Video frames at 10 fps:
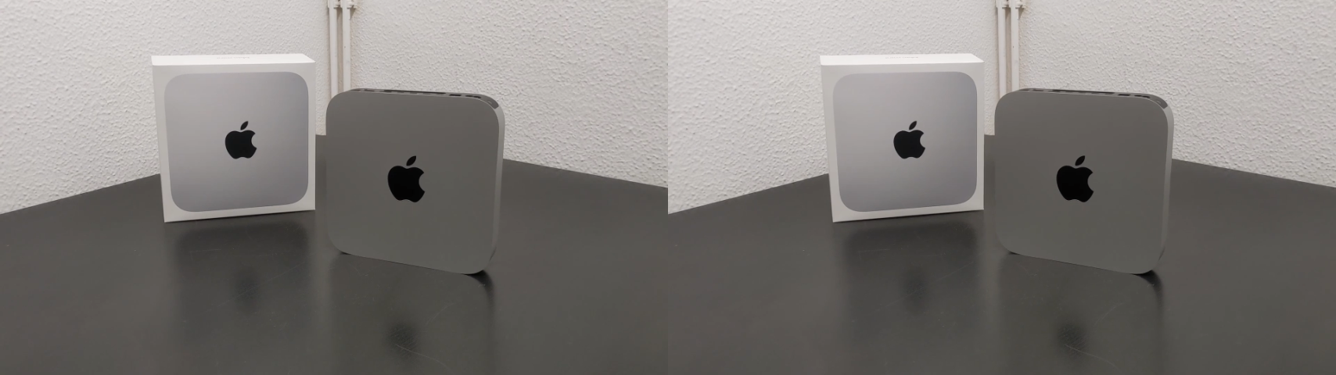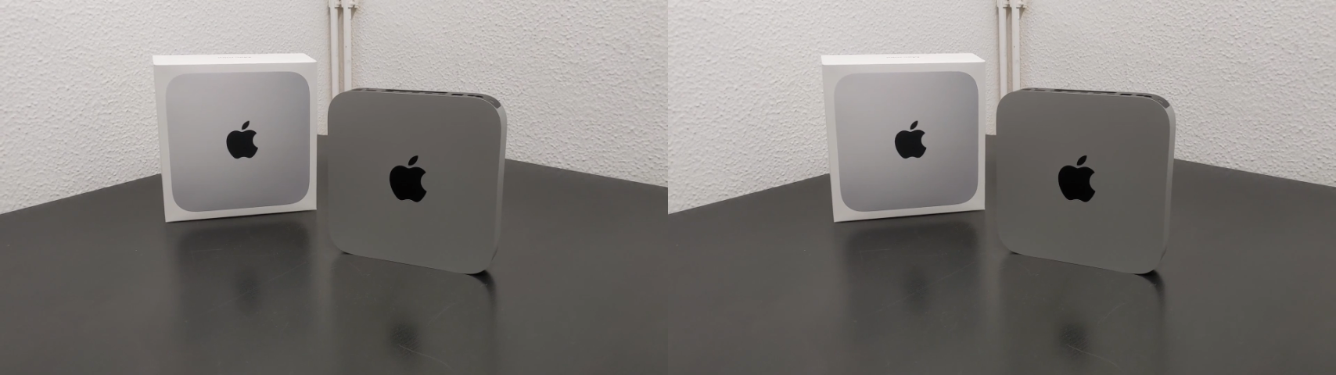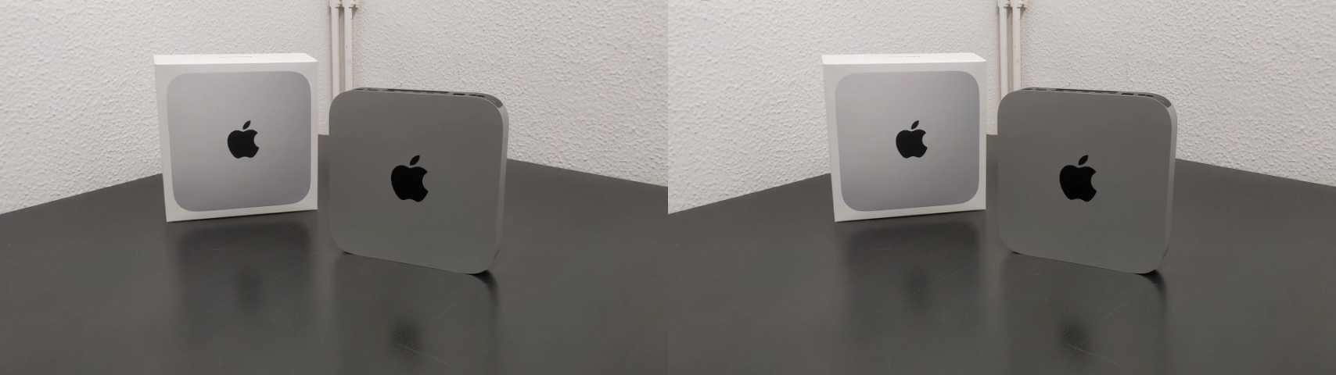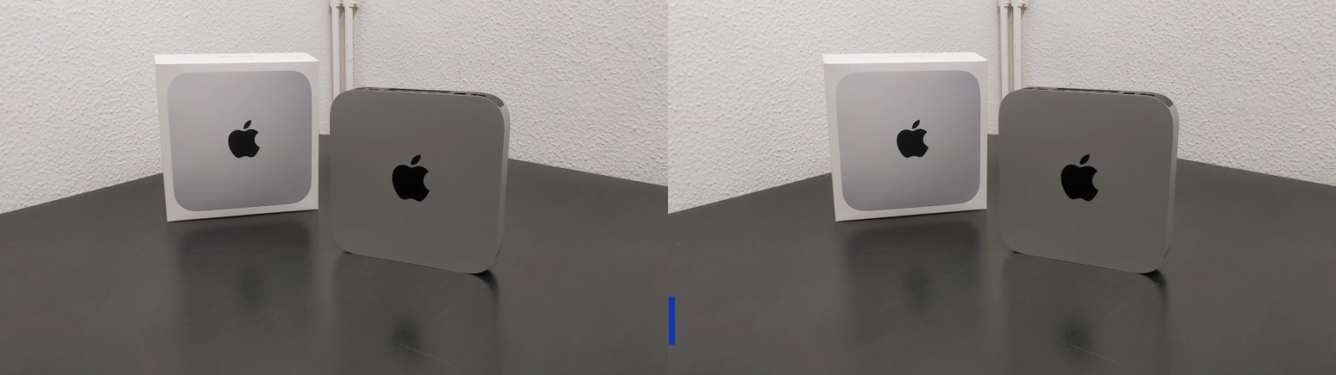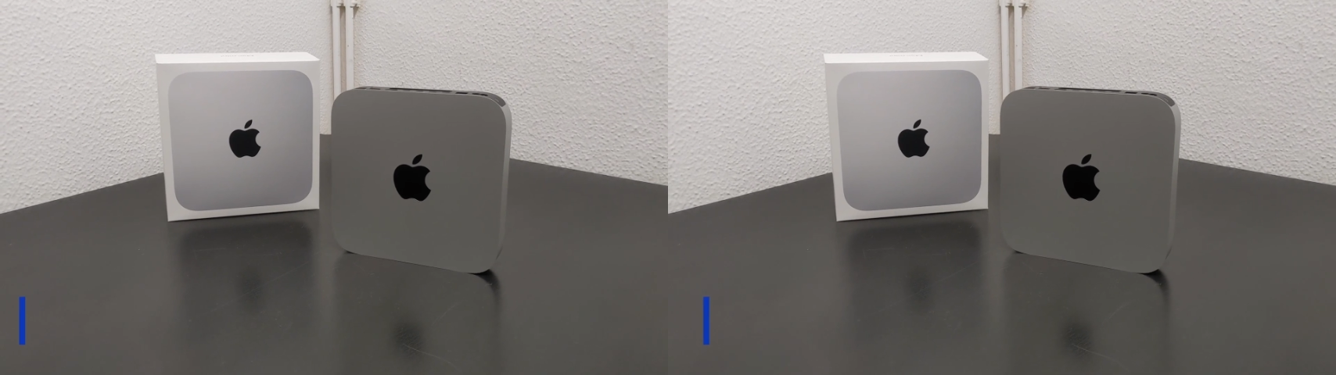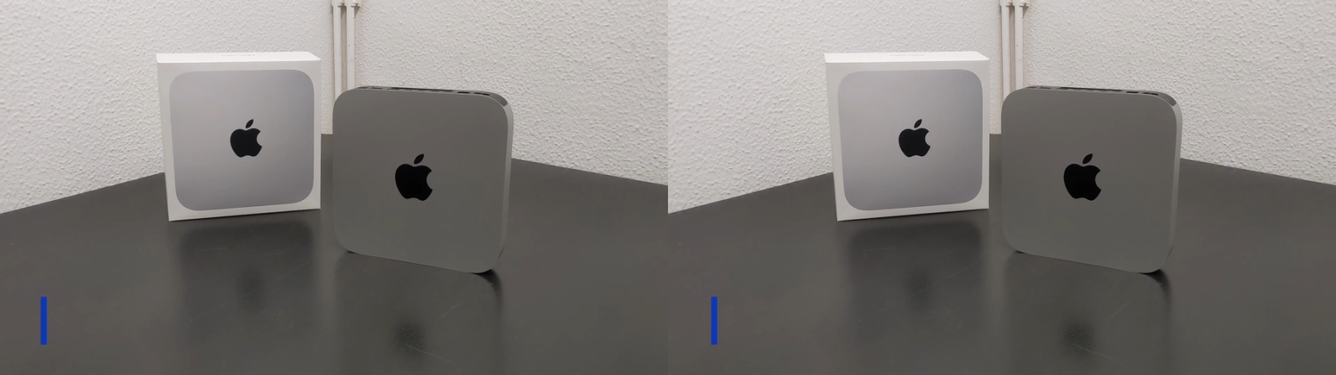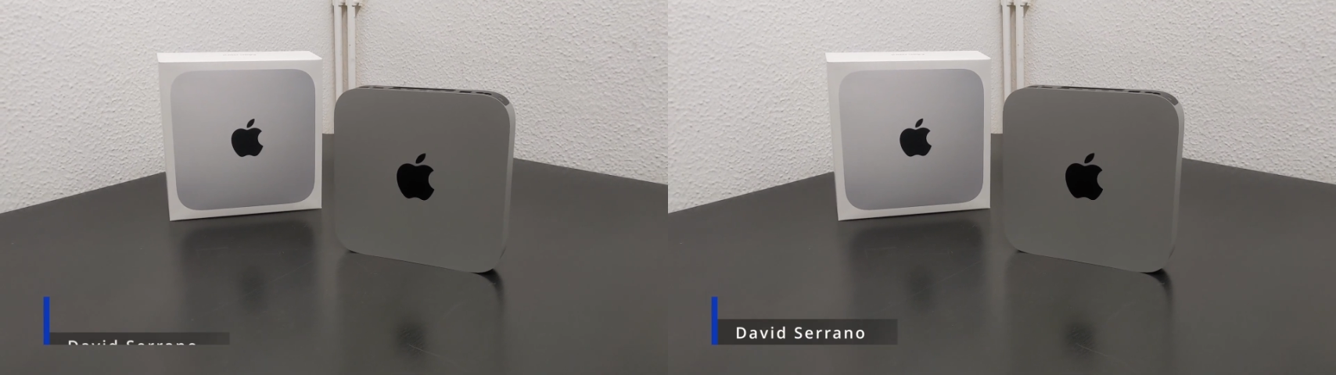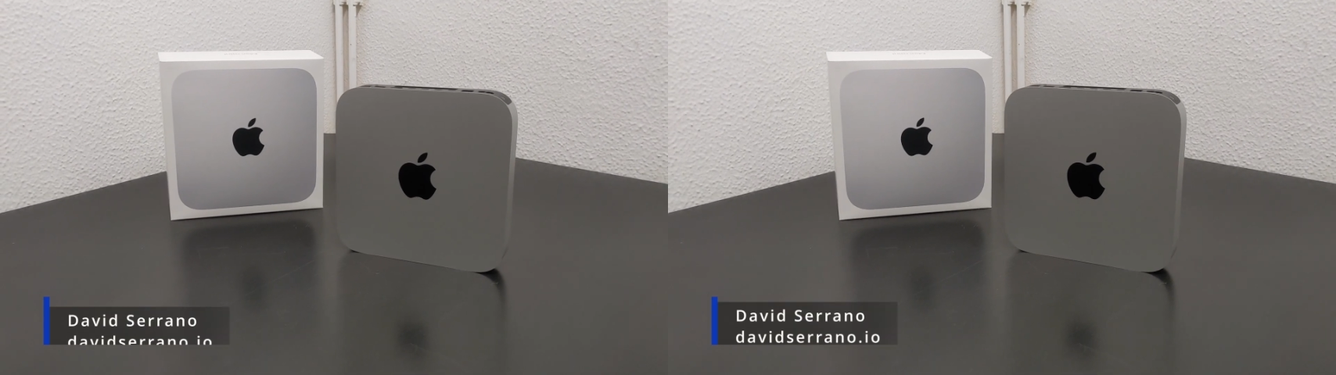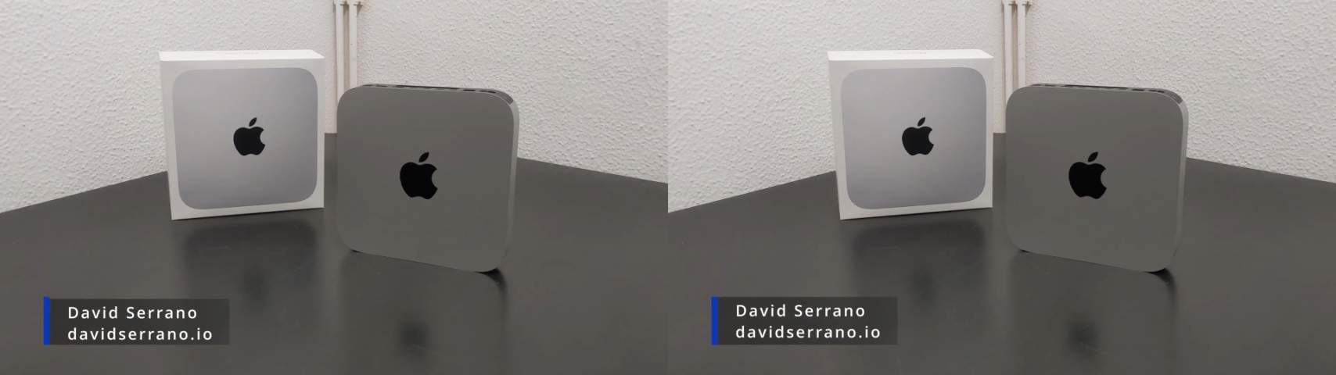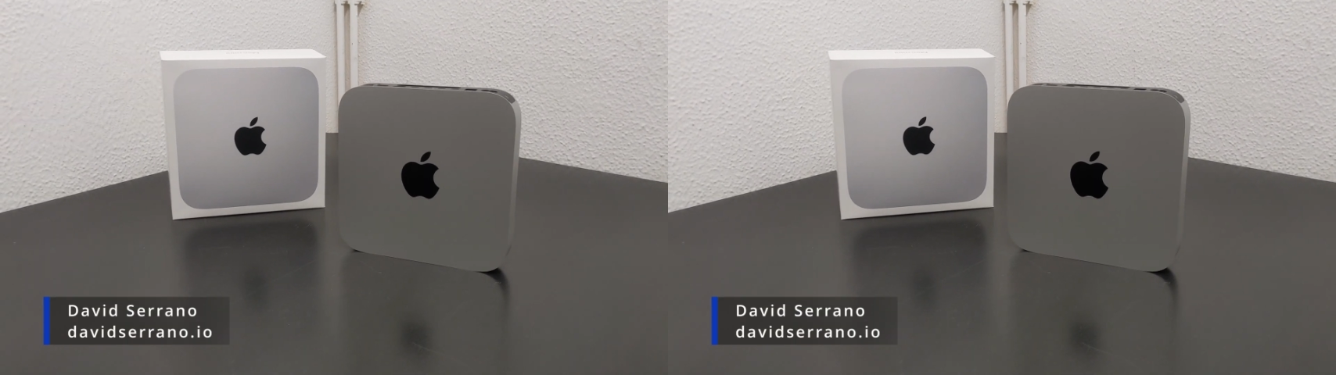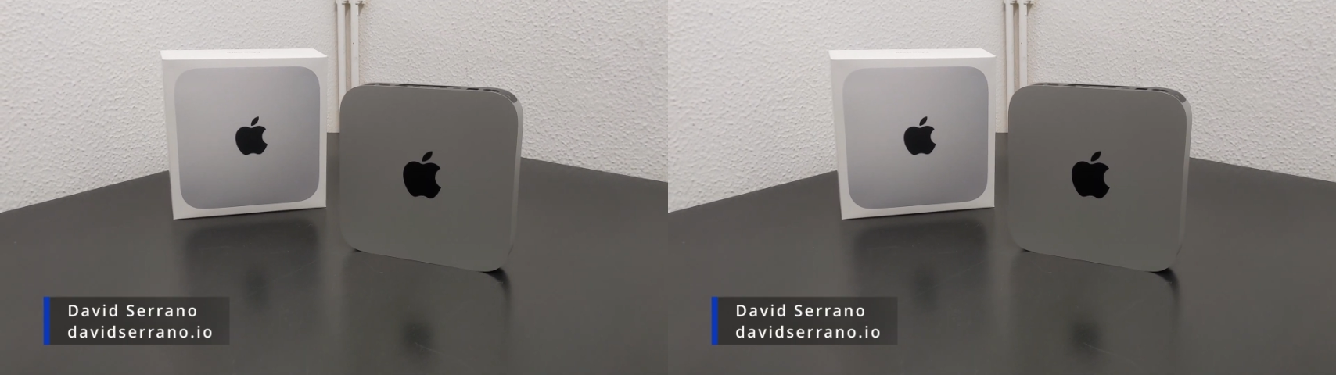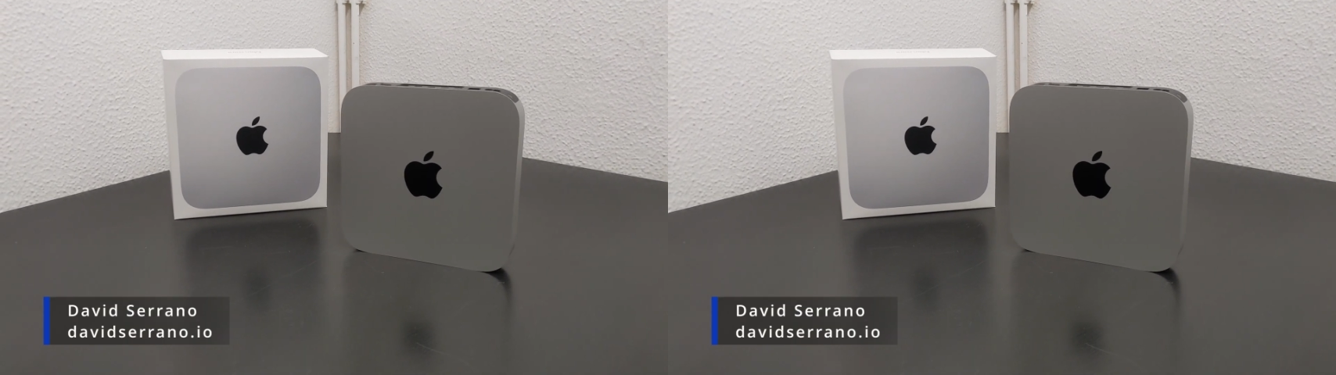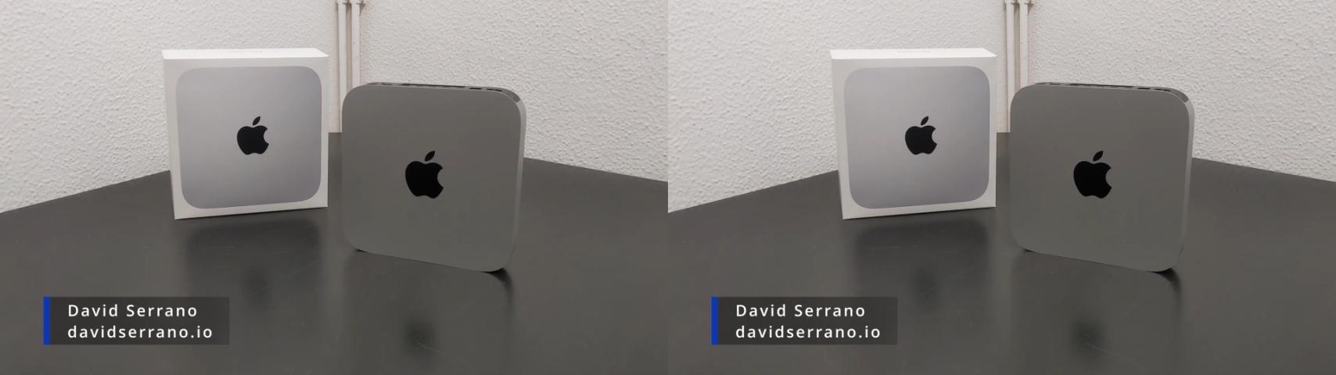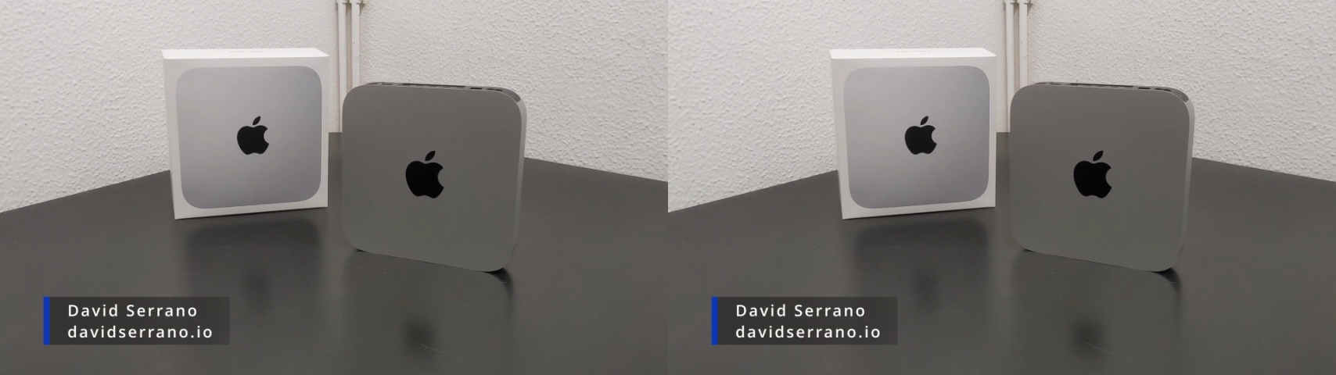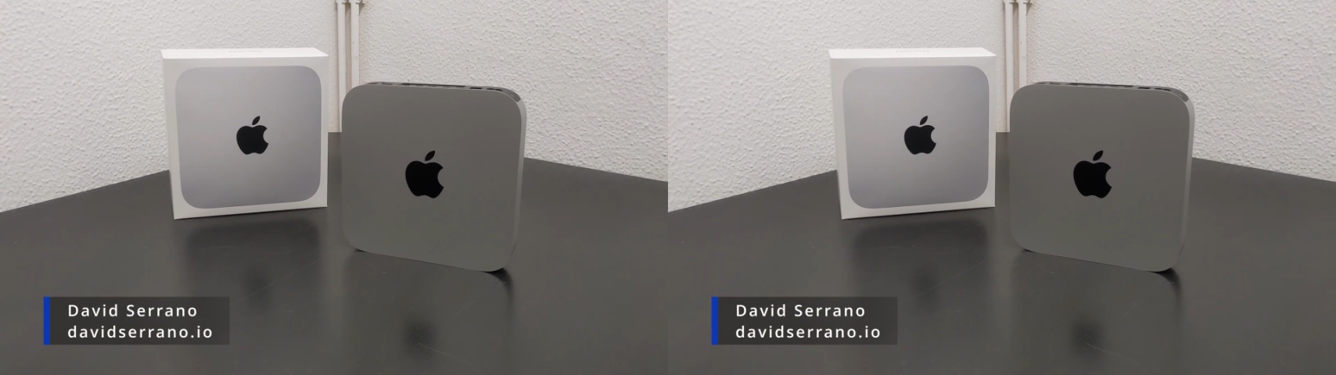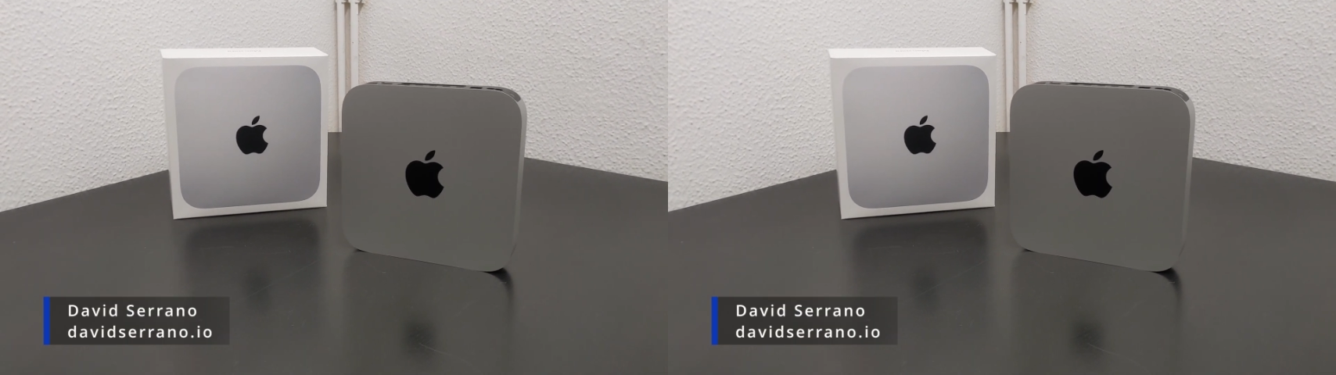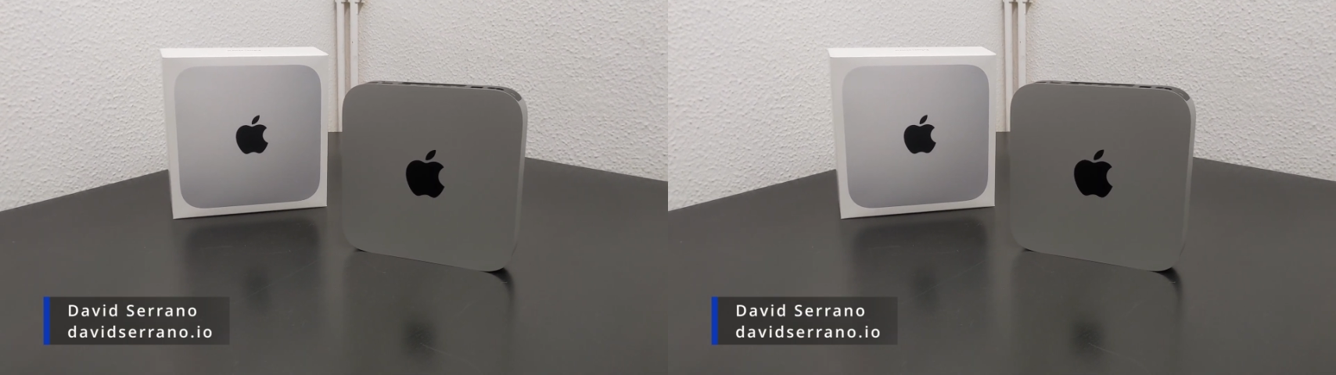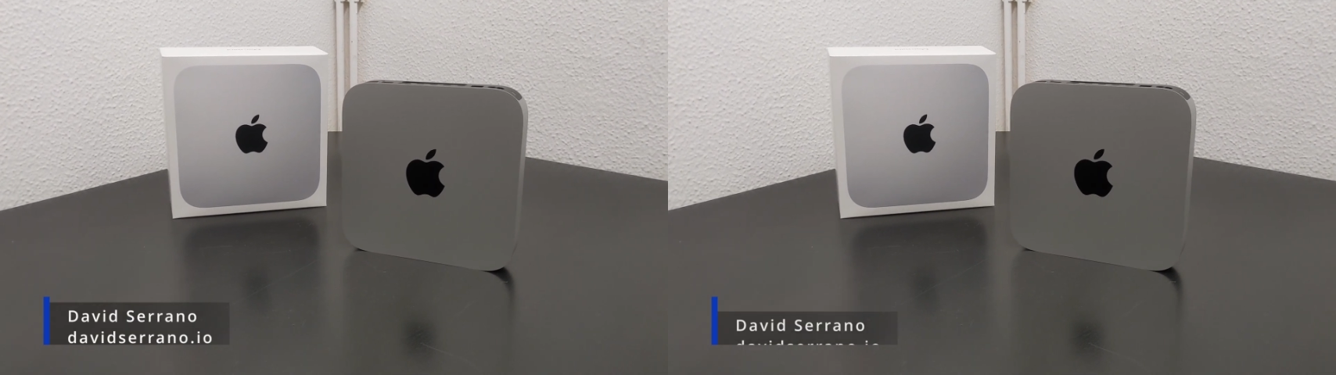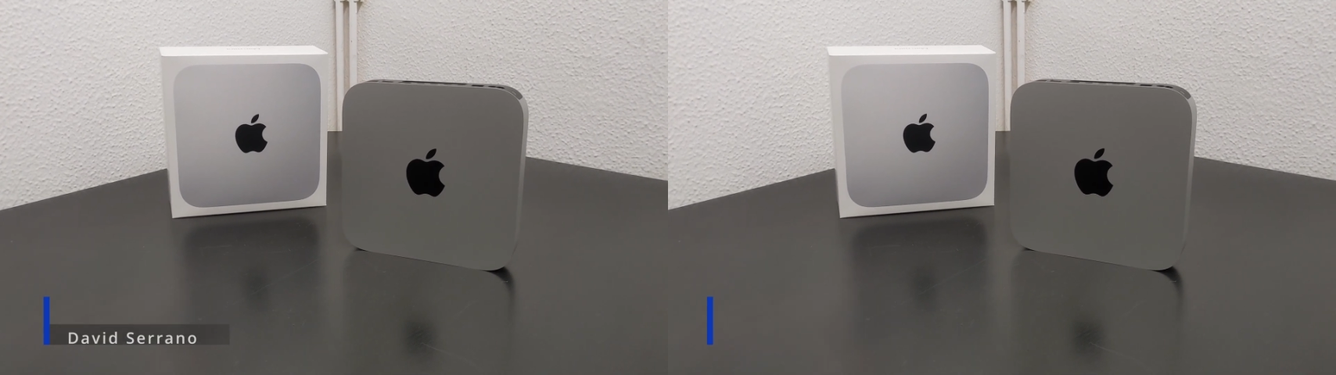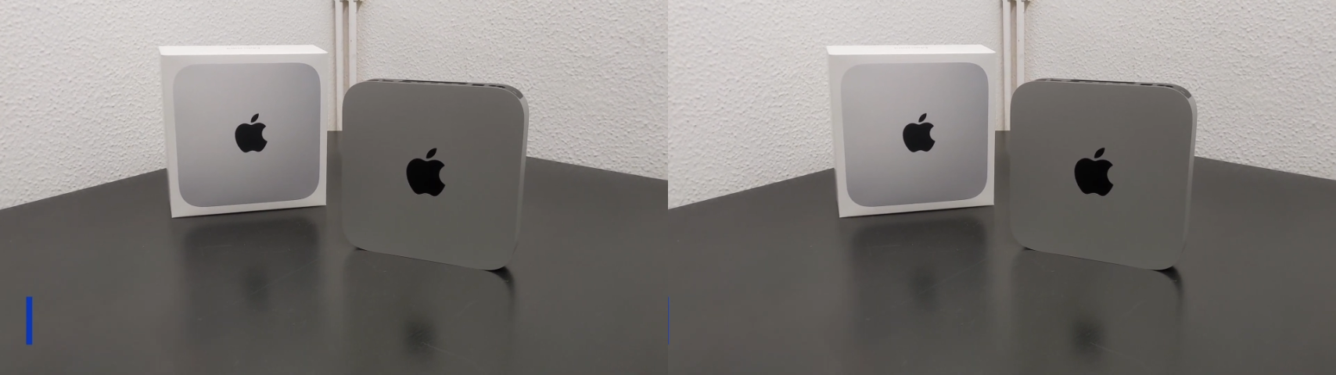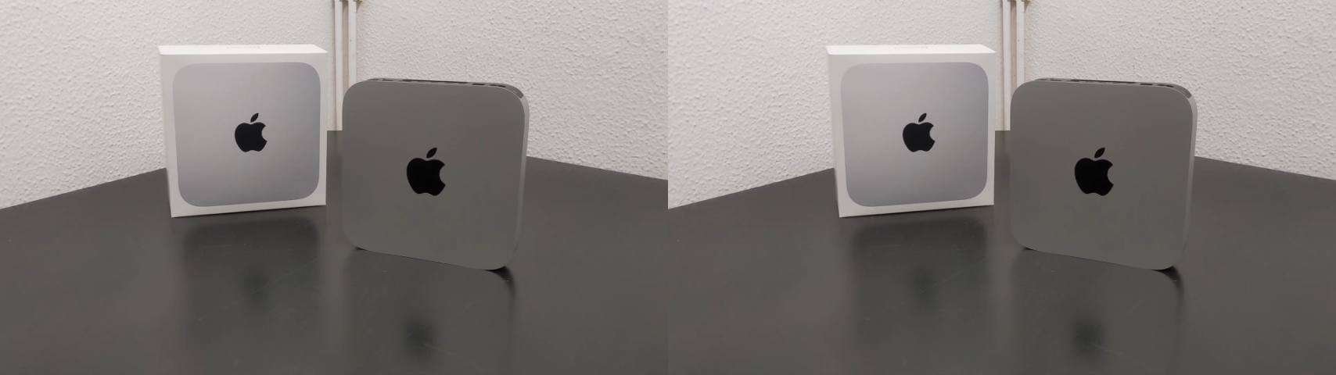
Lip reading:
[unreadable: no face in view]